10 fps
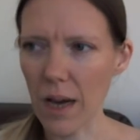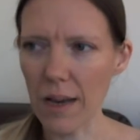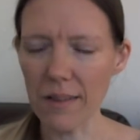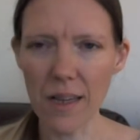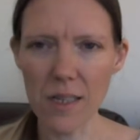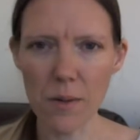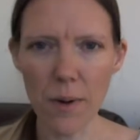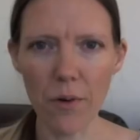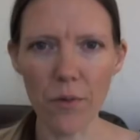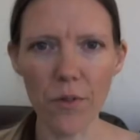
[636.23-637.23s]
I think that's
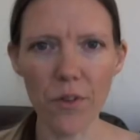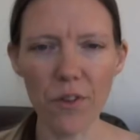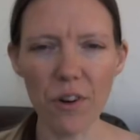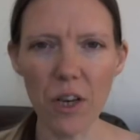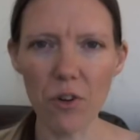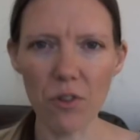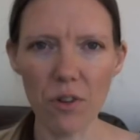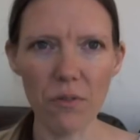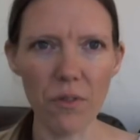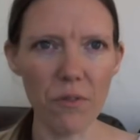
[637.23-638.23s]
about
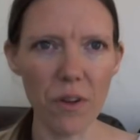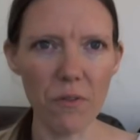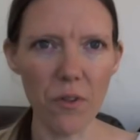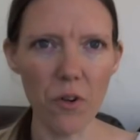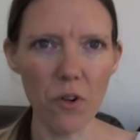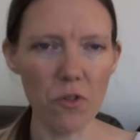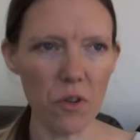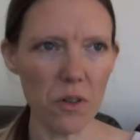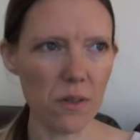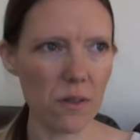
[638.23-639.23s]
350,
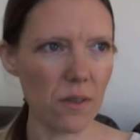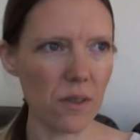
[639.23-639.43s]
400